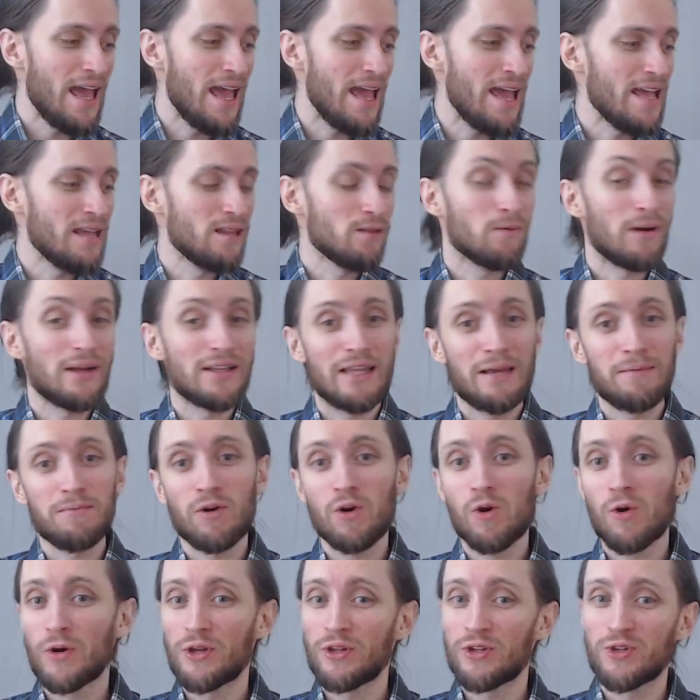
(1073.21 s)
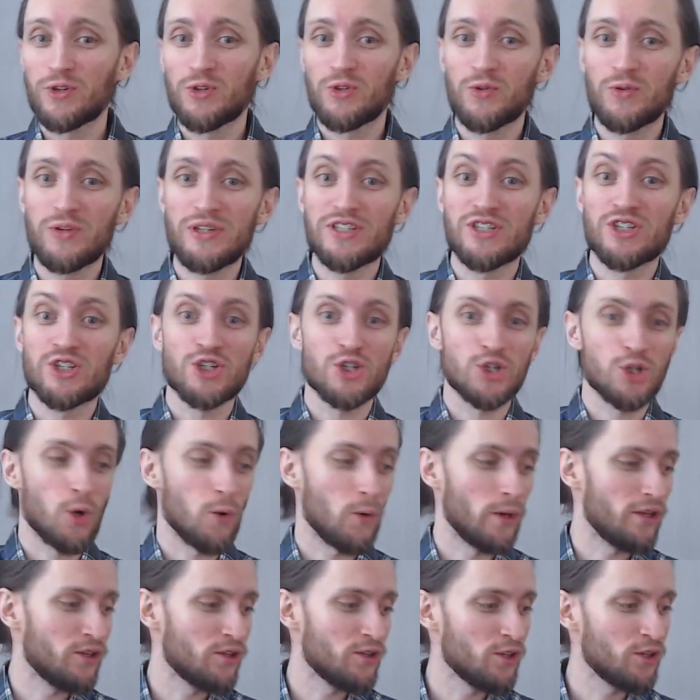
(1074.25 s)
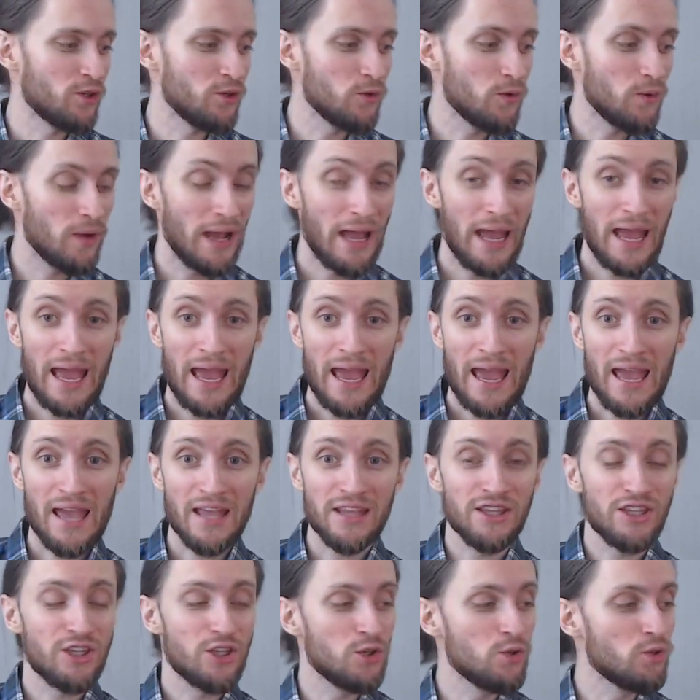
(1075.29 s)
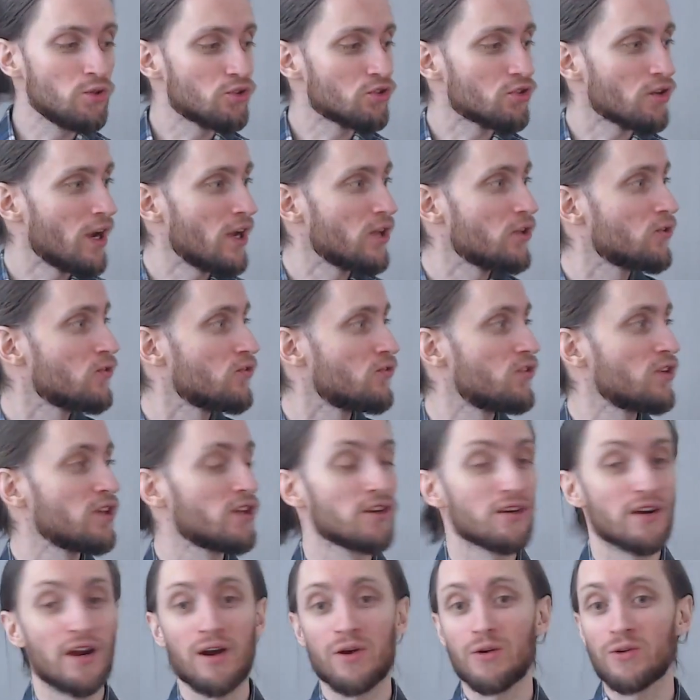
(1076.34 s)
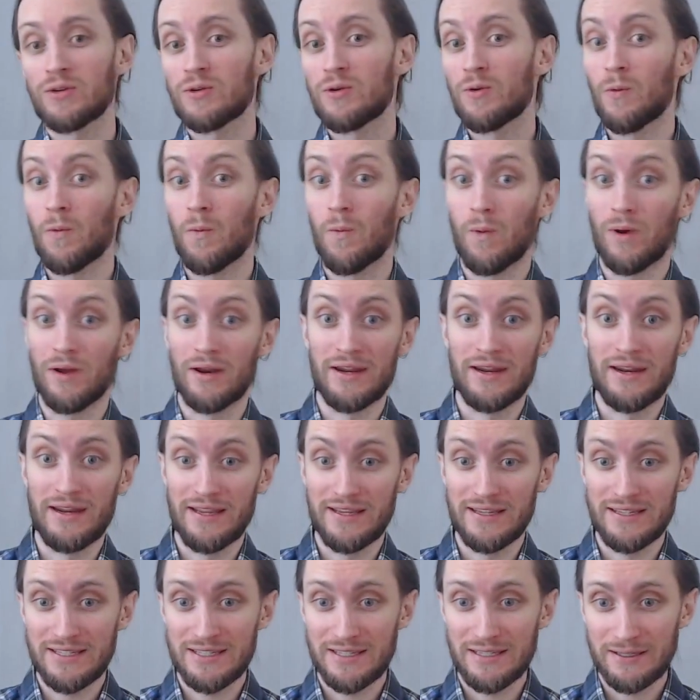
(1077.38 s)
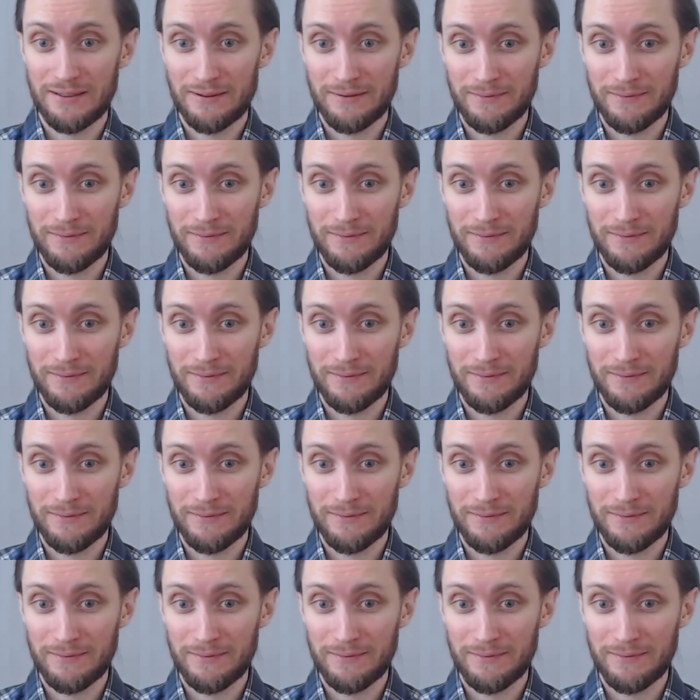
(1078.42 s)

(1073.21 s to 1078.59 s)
and what I'm going to do is show it to you and you try to figure out what it is.